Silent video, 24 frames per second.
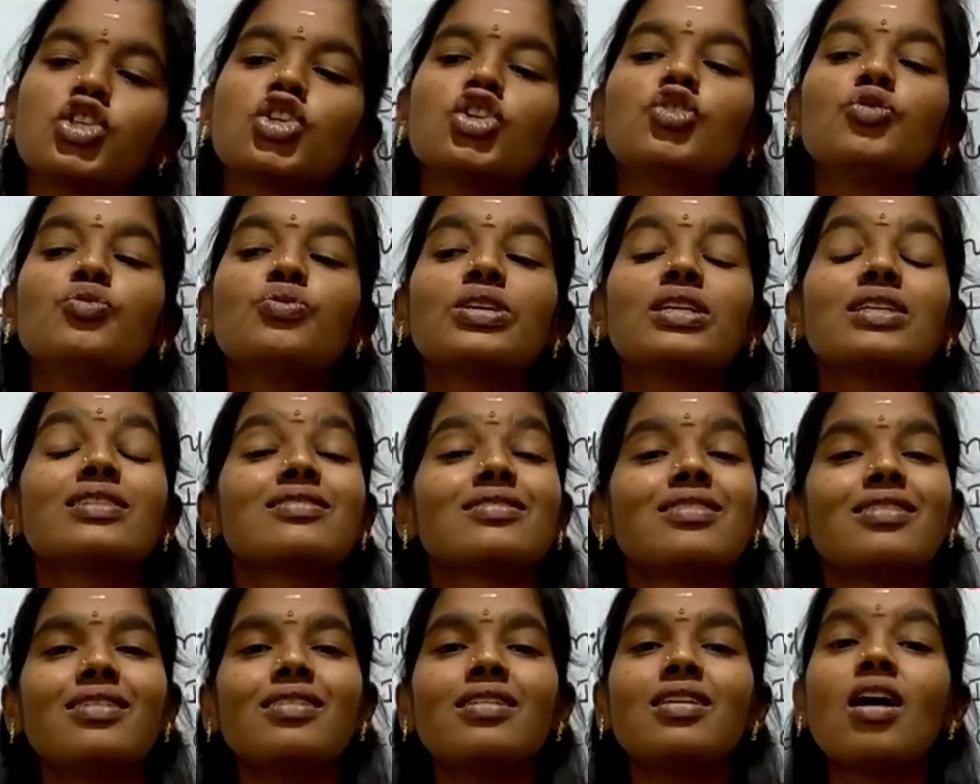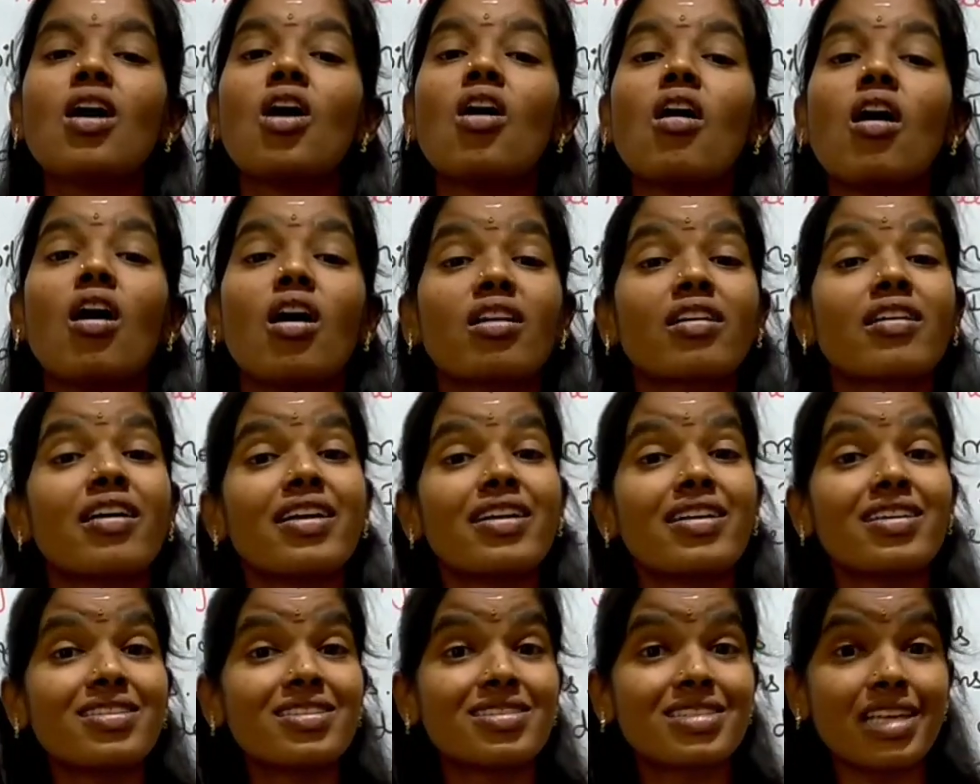Humus is an
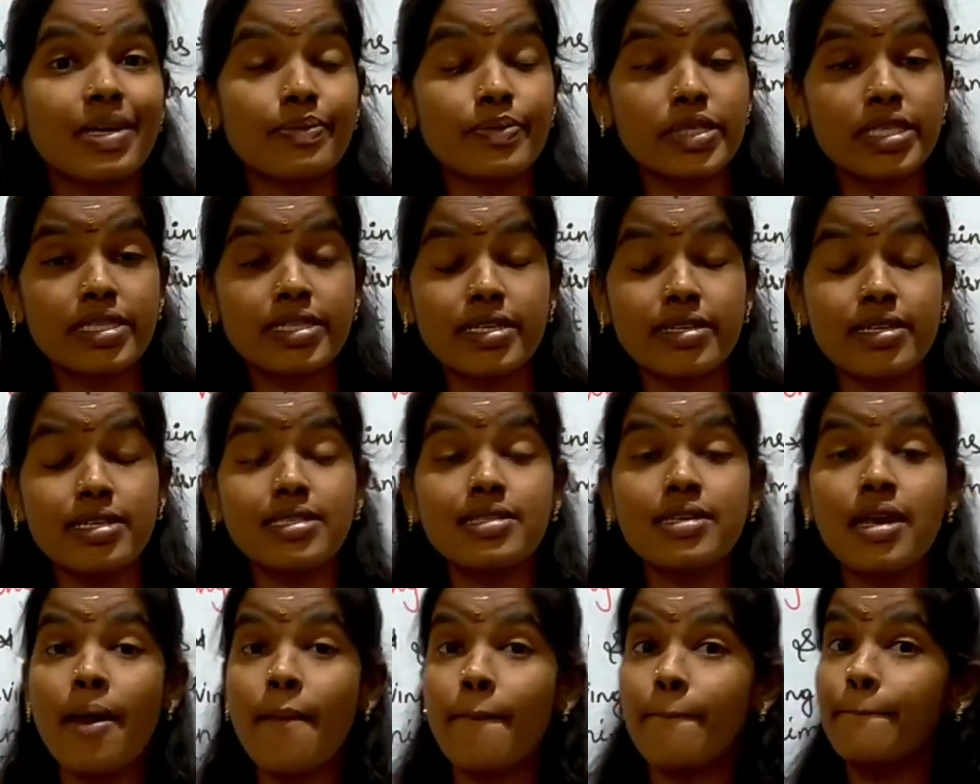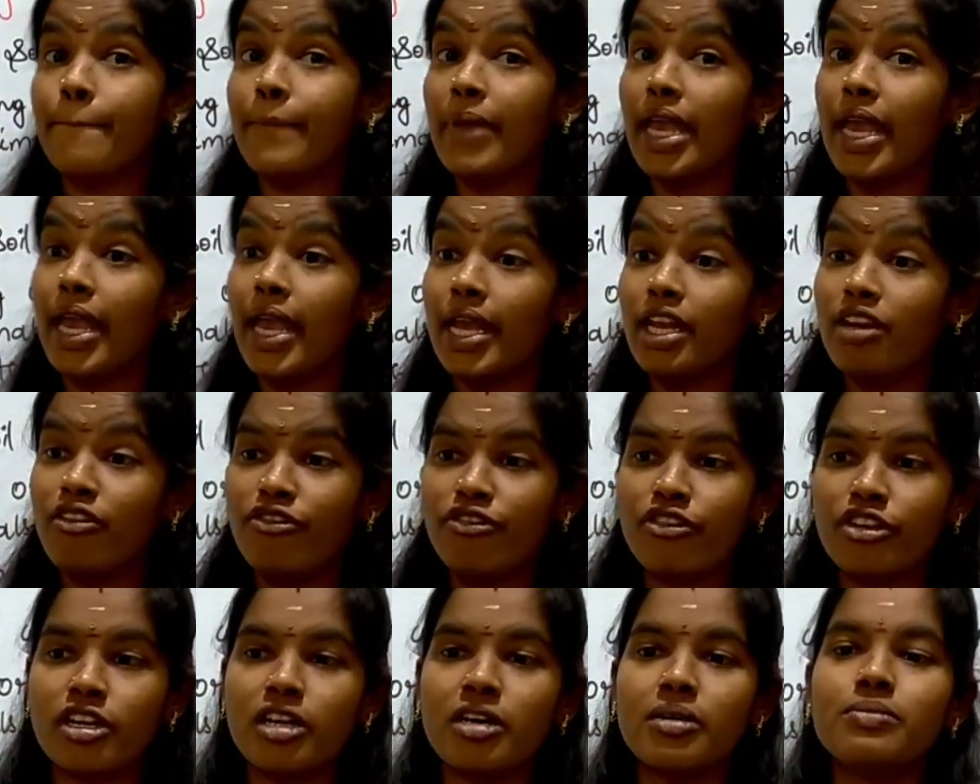organic substance made
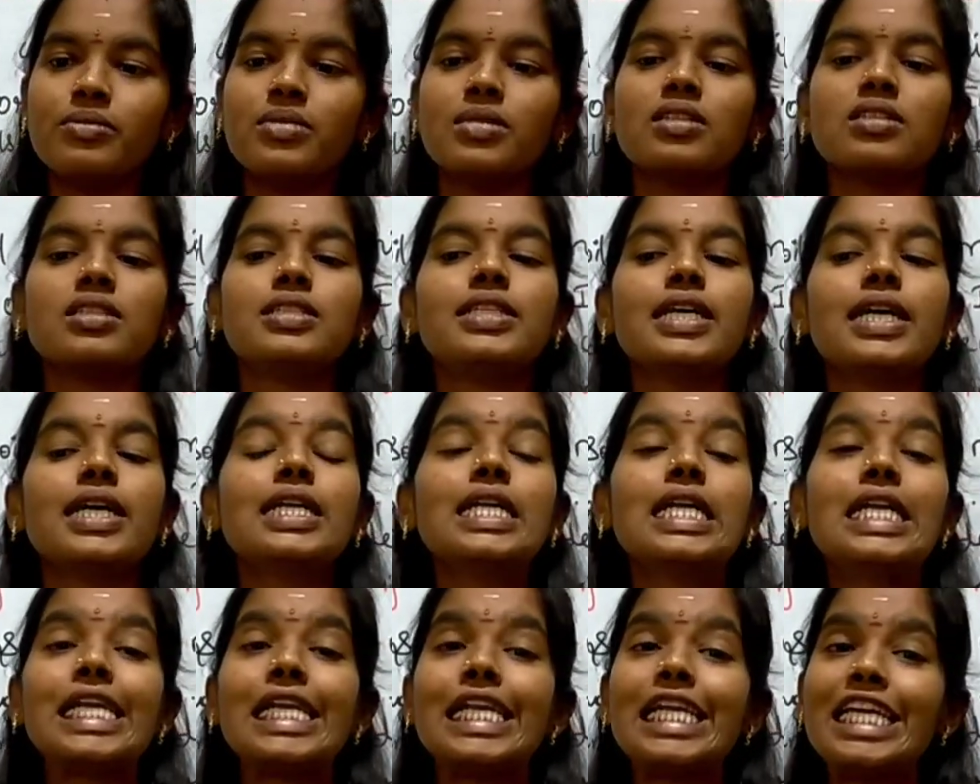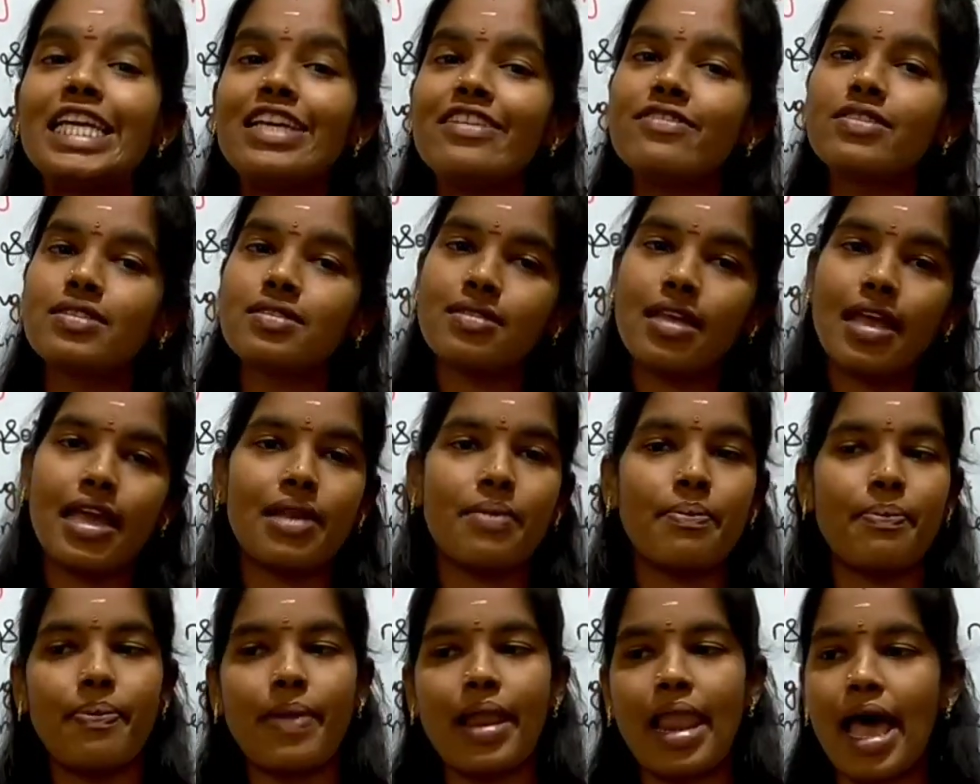from dead leaves
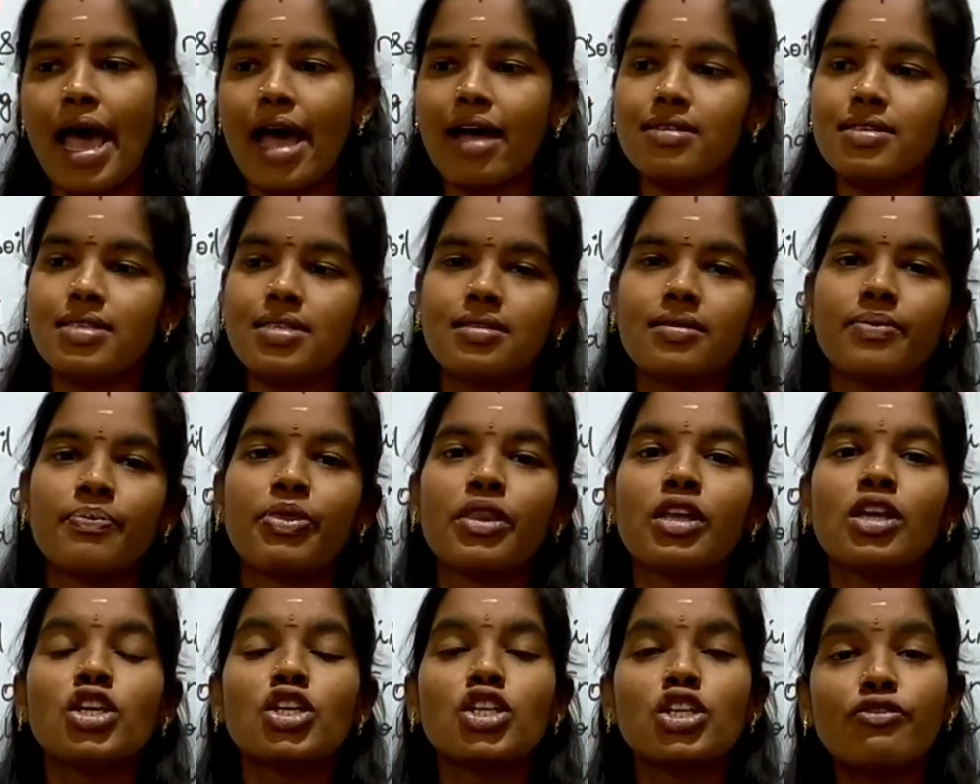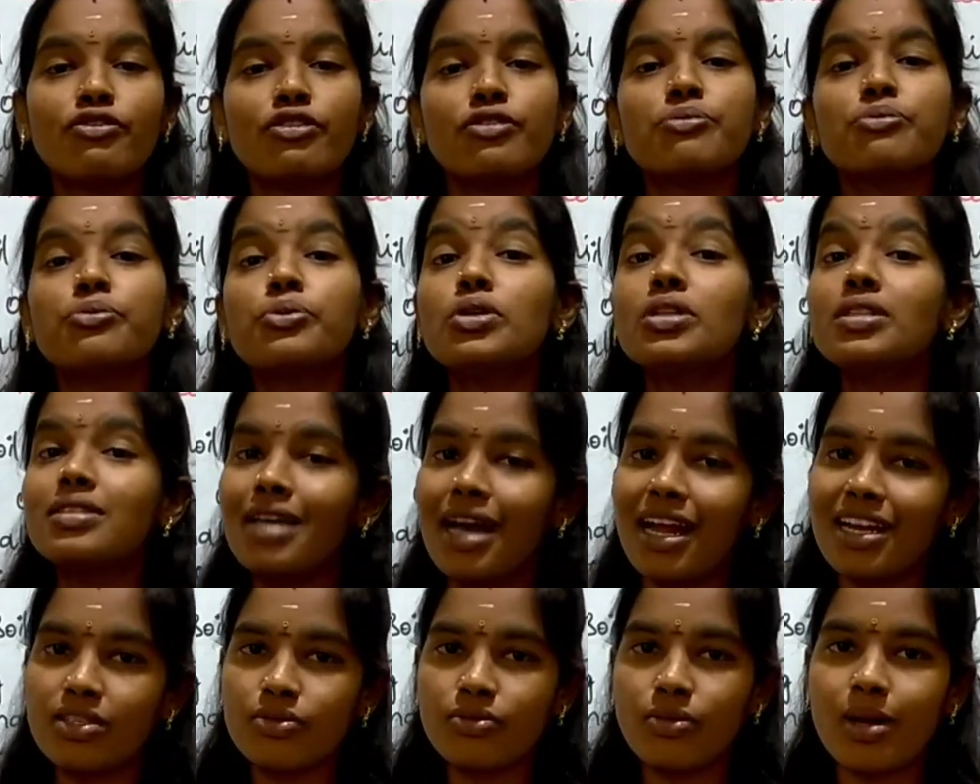and plants. If you put
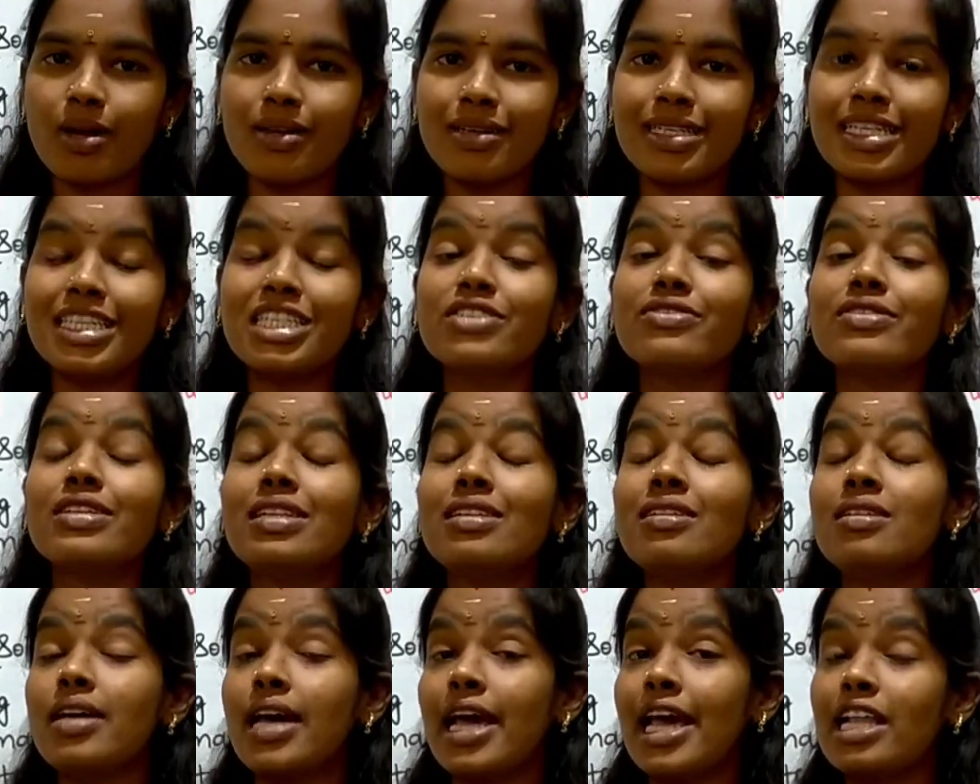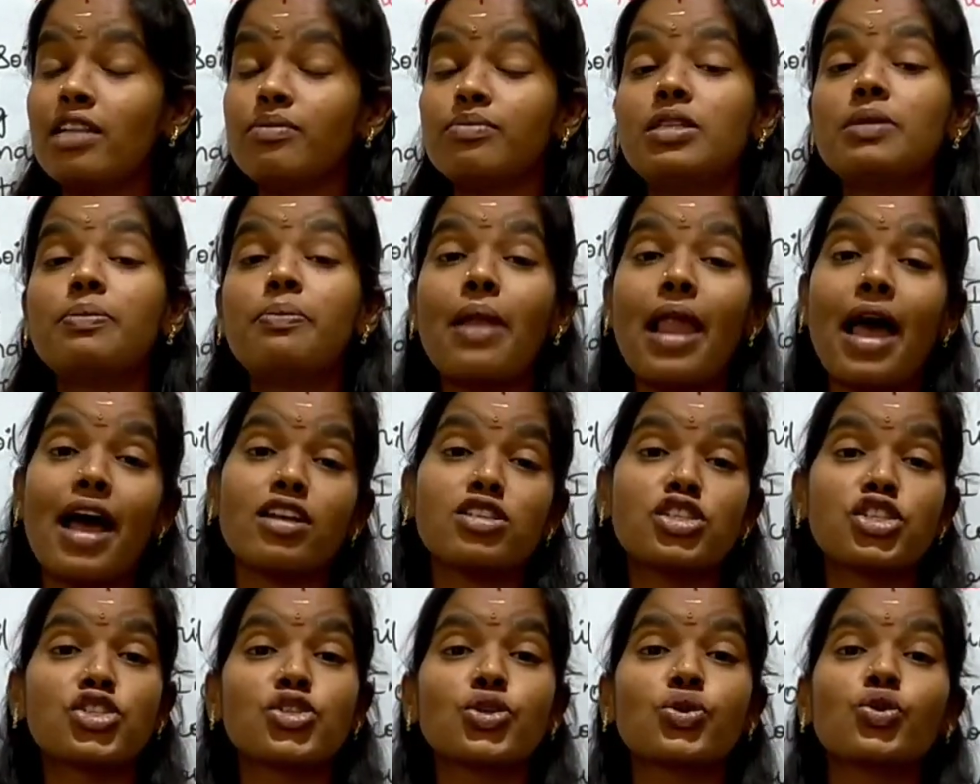that one, it will help the
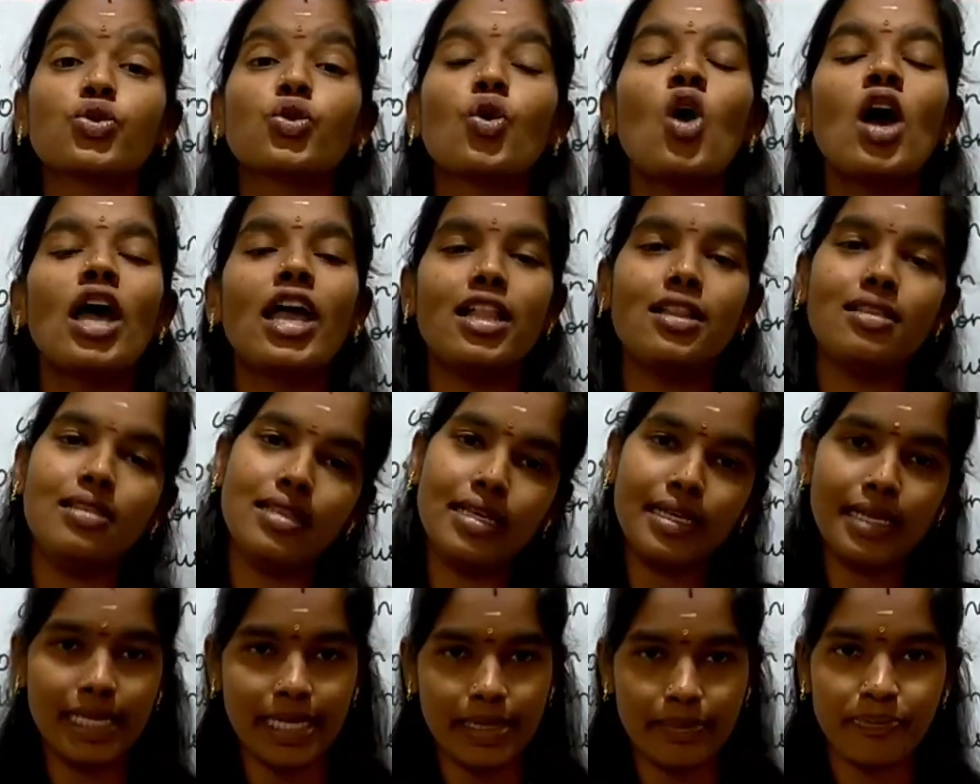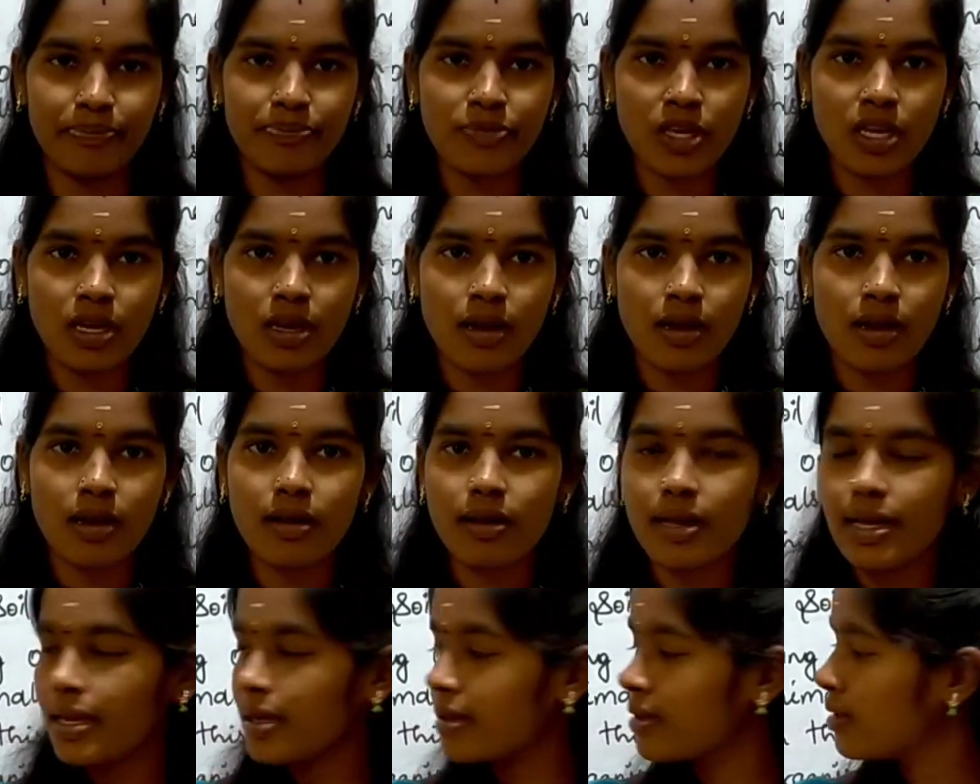plants to grow healthily.
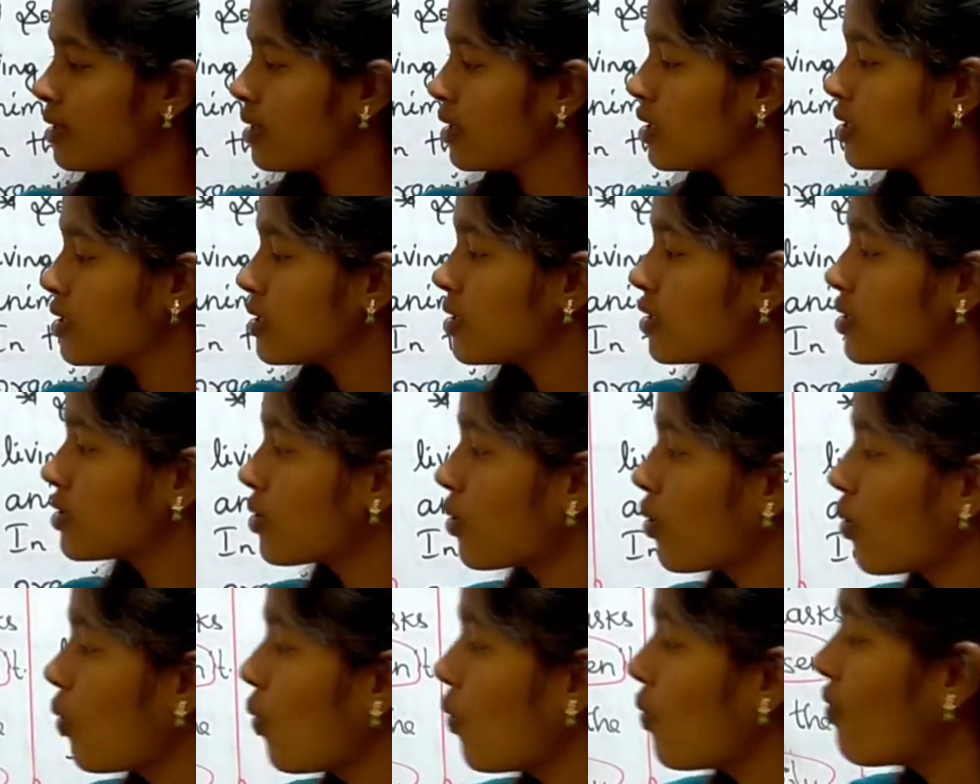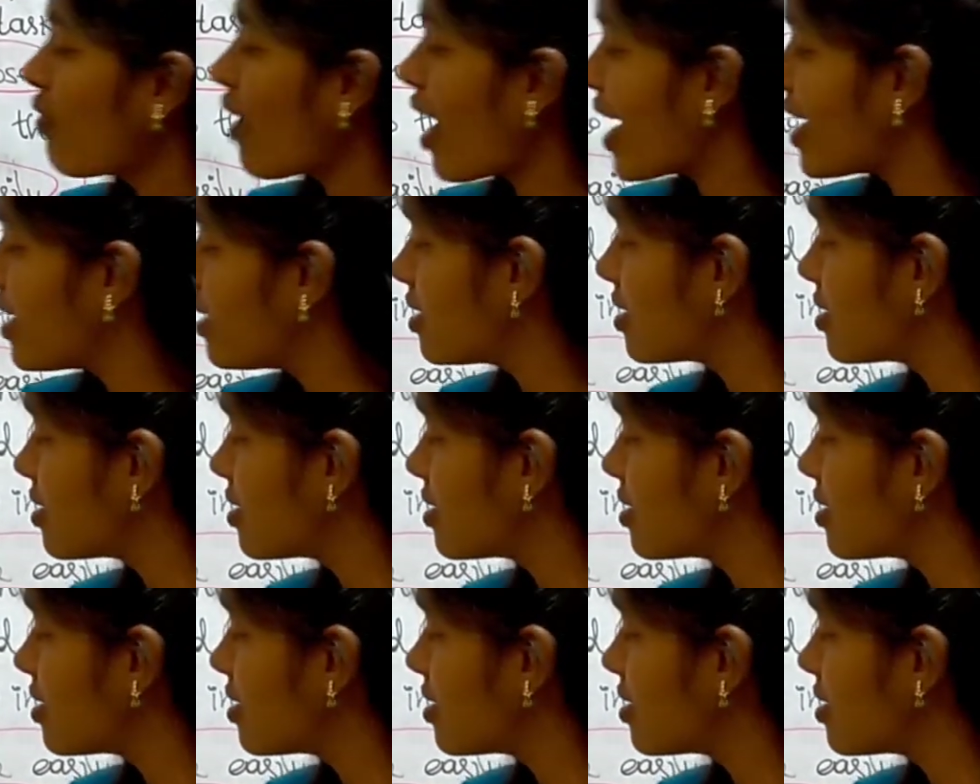Okay. So why